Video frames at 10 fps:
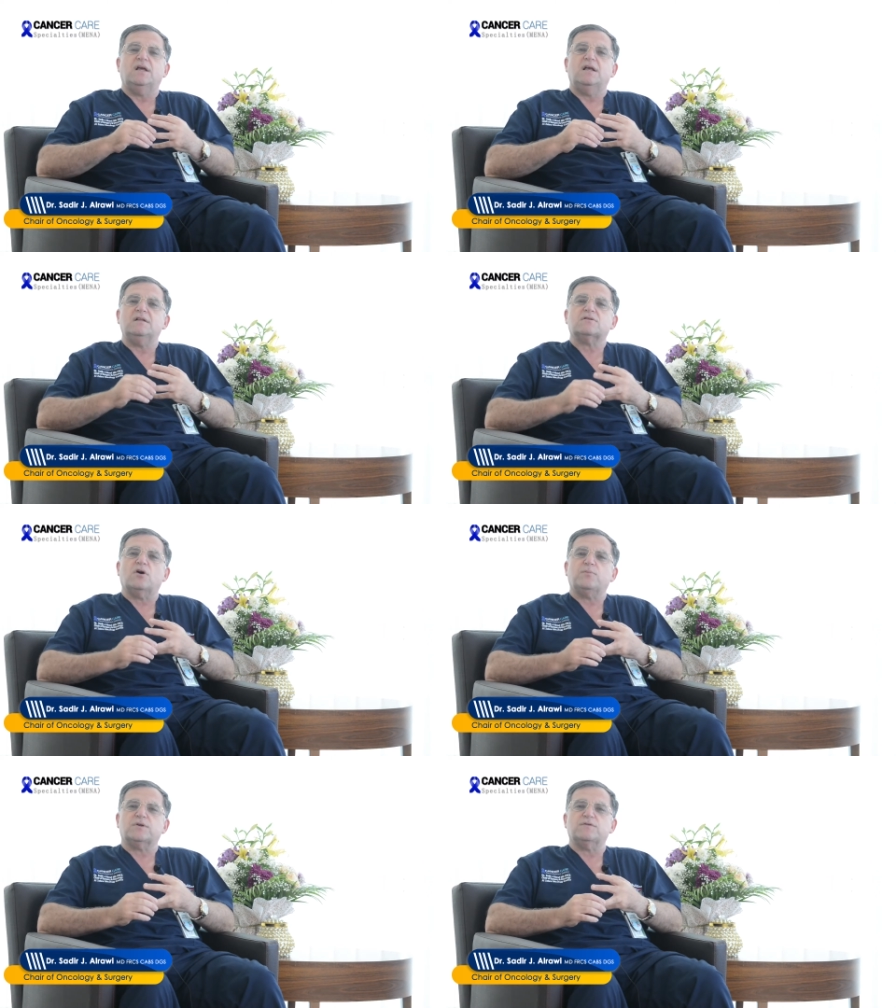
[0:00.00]

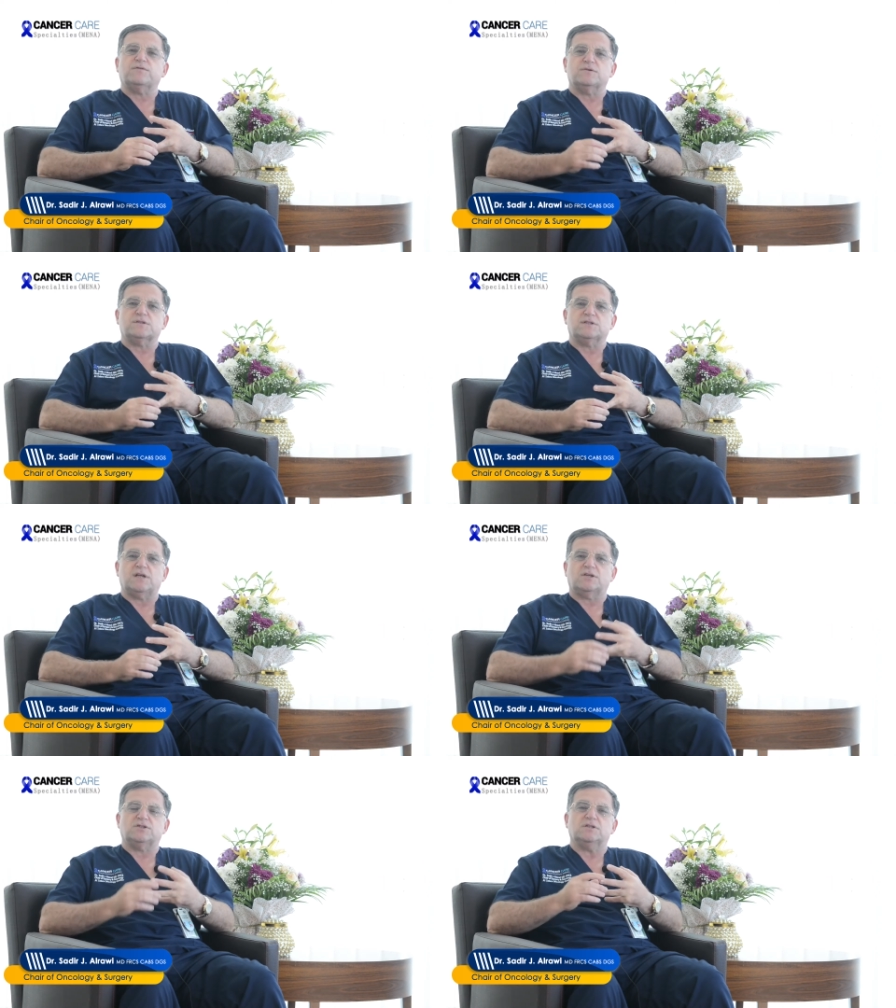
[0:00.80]
intraoperative frozen
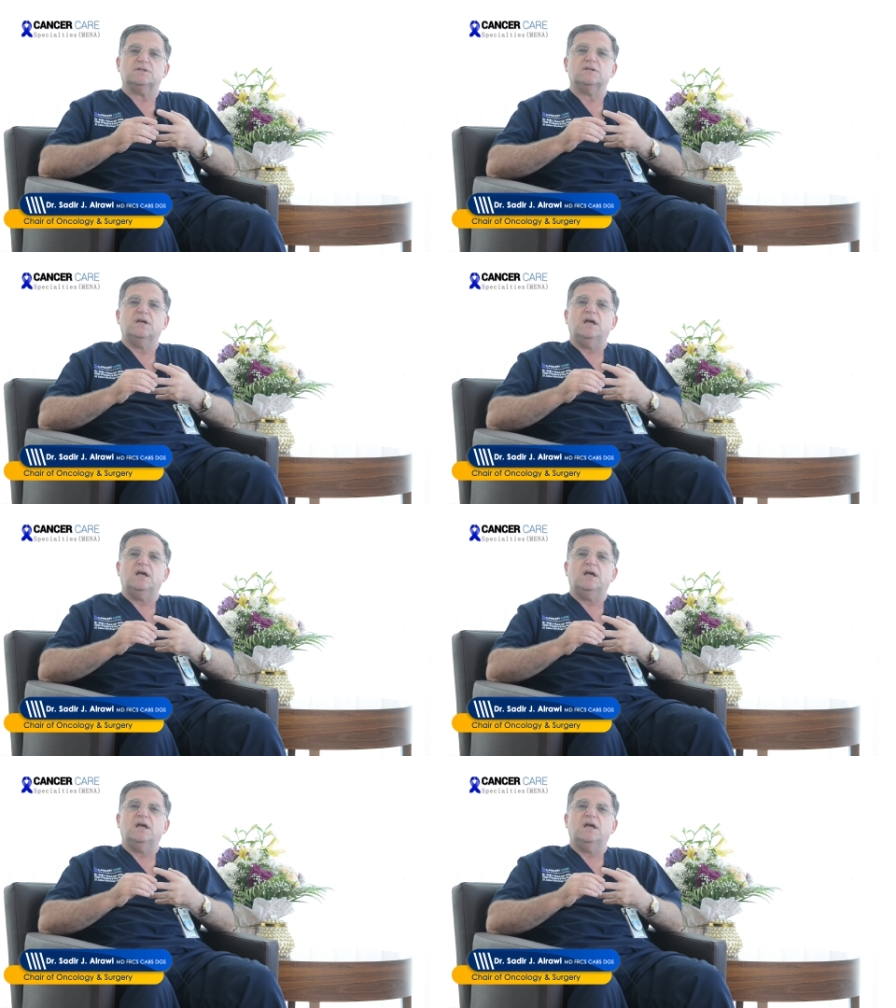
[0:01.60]
section,